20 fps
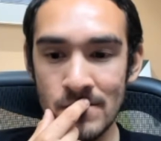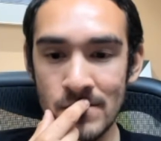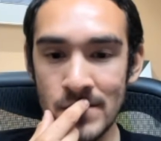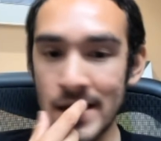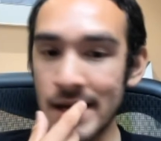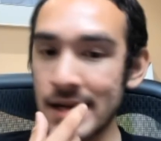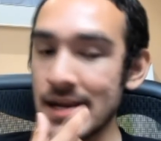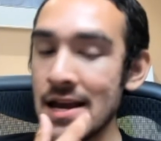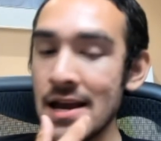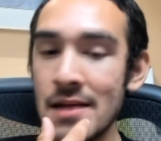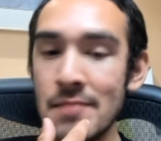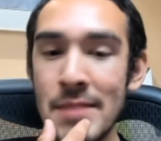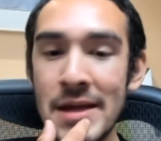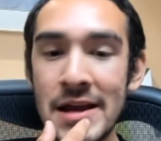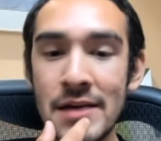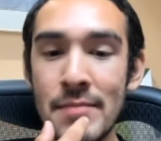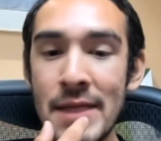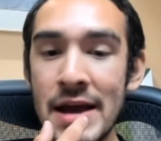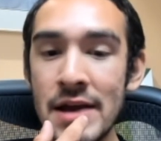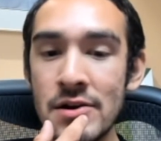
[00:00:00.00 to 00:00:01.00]
That can
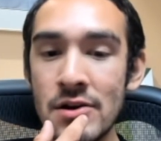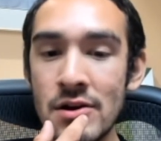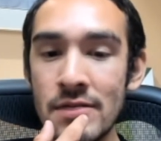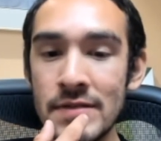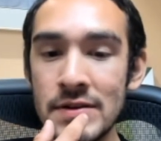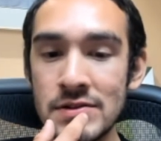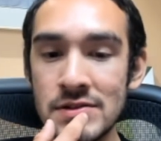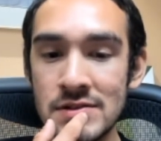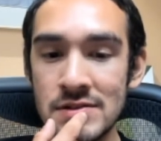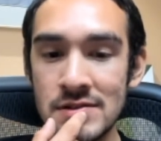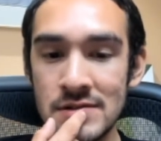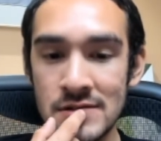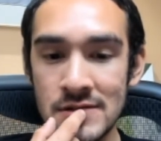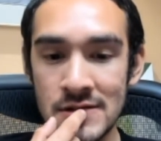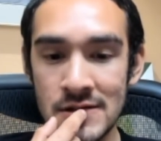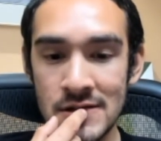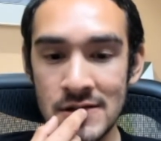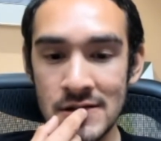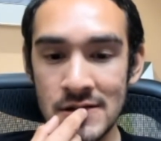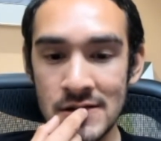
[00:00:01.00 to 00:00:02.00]
make a man nervous.
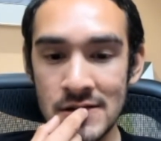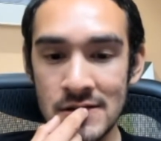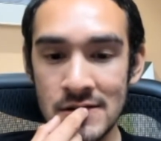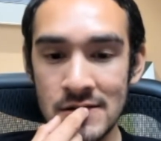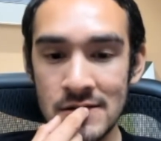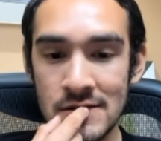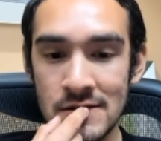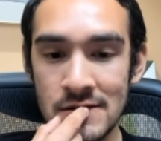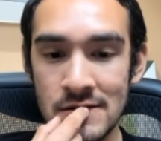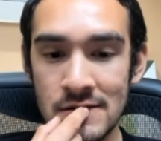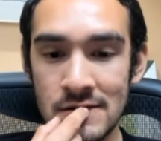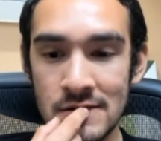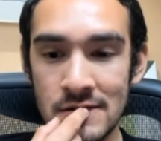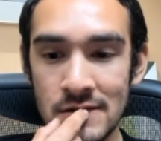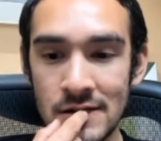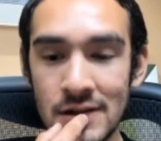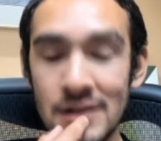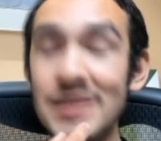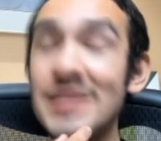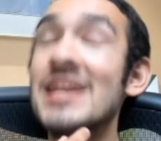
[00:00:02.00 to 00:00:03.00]

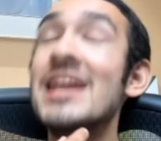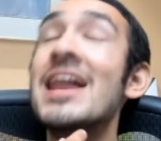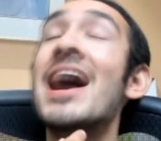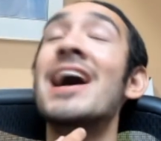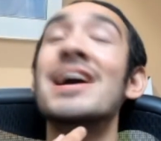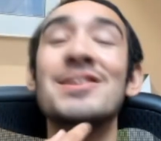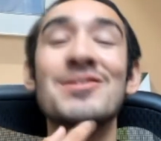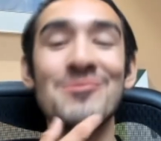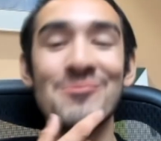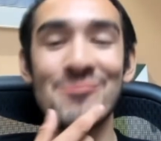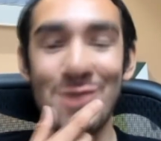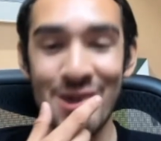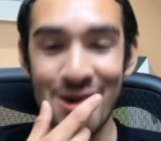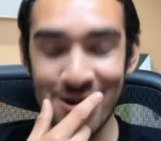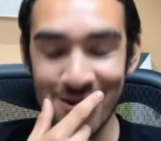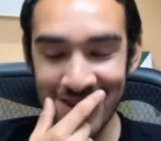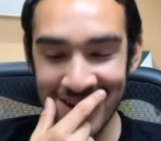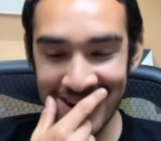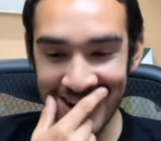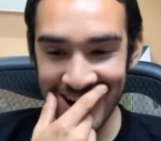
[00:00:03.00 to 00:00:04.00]
9 in a
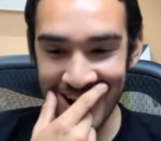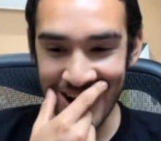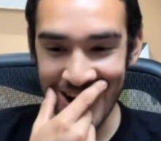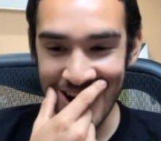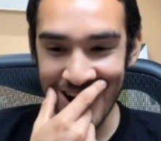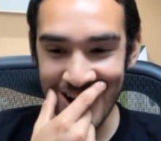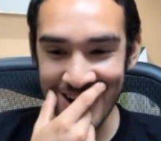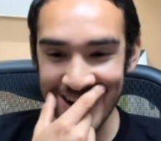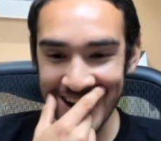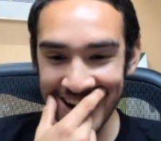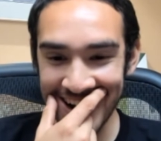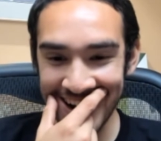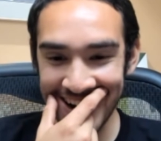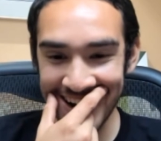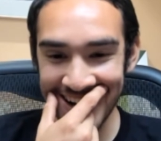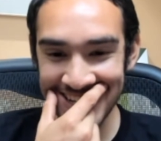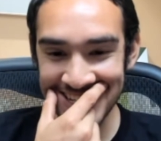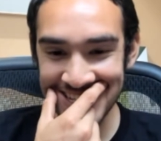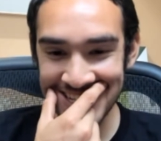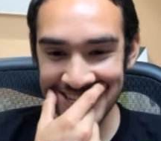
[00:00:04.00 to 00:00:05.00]
row. Oh,
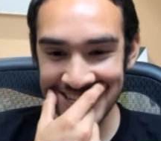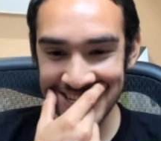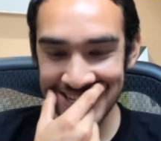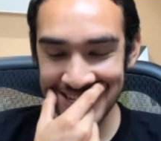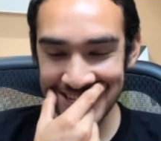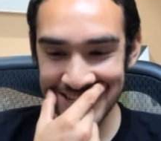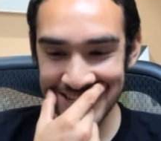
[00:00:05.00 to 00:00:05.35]
gosh.